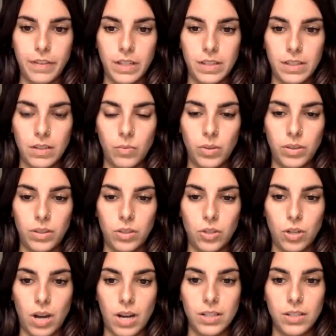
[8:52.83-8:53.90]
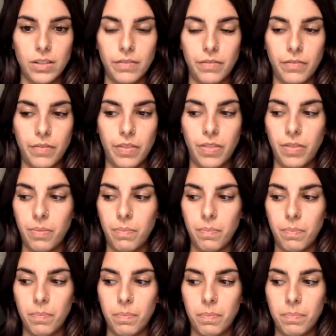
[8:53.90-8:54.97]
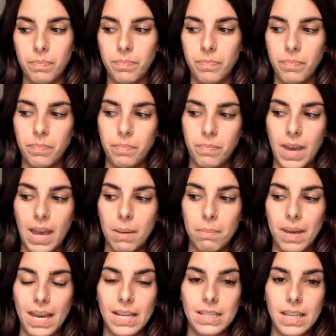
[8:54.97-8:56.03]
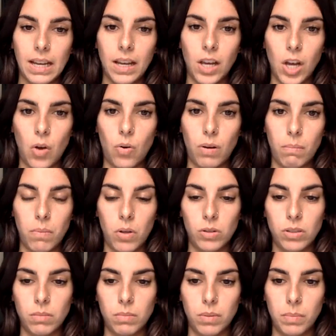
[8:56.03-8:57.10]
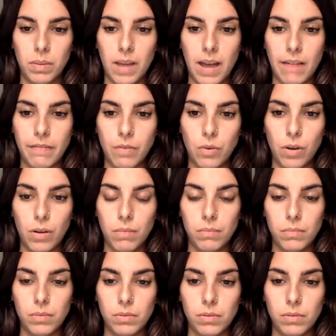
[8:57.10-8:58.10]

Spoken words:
in with the trend of campaigns that can go on multiple platforms.